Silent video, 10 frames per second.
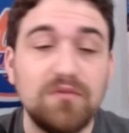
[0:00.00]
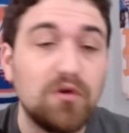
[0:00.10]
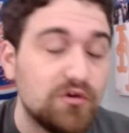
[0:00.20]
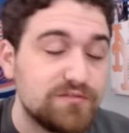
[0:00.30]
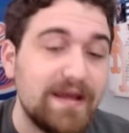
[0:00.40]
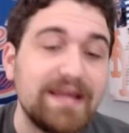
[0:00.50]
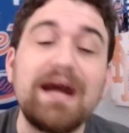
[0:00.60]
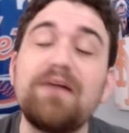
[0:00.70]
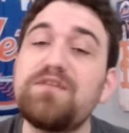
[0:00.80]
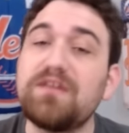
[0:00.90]
goes back
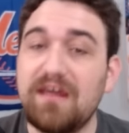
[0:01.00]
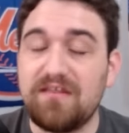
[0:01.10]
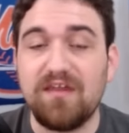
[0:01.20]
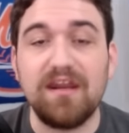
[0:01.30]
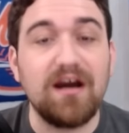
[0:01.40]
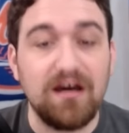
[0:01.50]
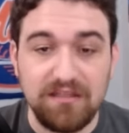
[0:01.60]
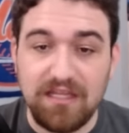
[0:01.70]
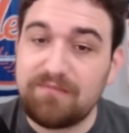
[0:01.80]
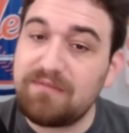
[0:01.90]
out for the eighth inning,
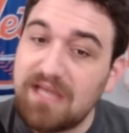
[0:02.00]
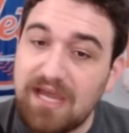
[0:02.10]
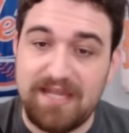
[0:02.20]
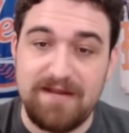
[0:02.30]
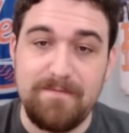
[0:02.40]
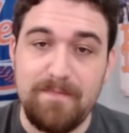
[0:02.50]
unlike Manaea.